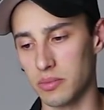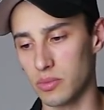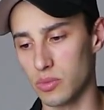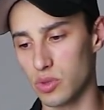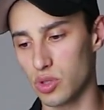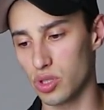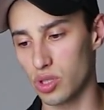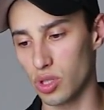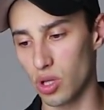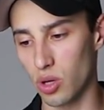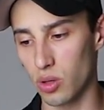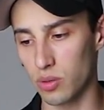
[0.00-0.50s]

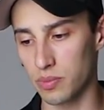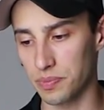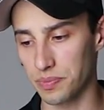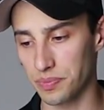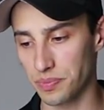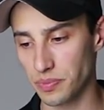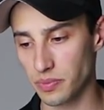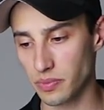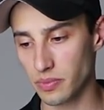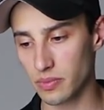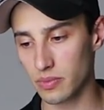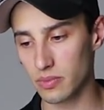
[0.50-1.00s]
So
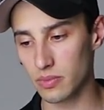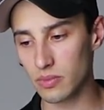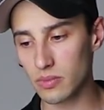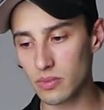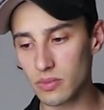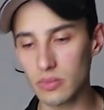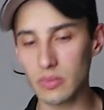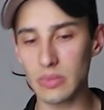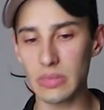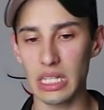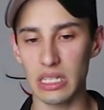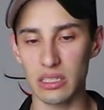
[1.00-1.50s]

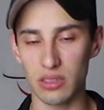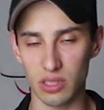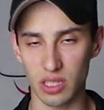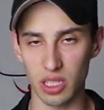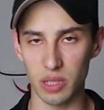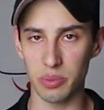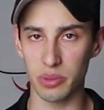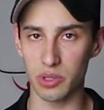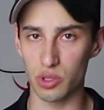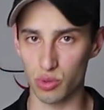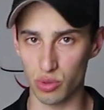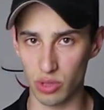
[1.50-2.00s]

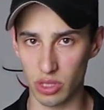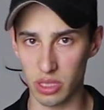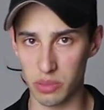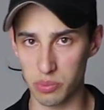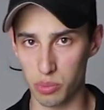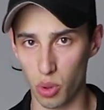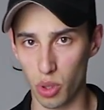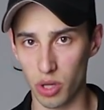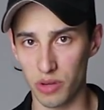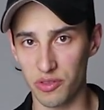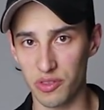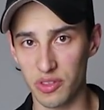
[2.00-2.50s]
sleep is really
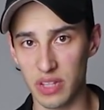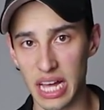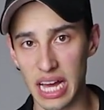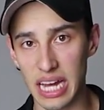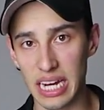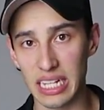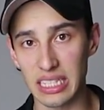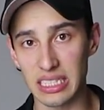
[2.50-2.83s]
important for that.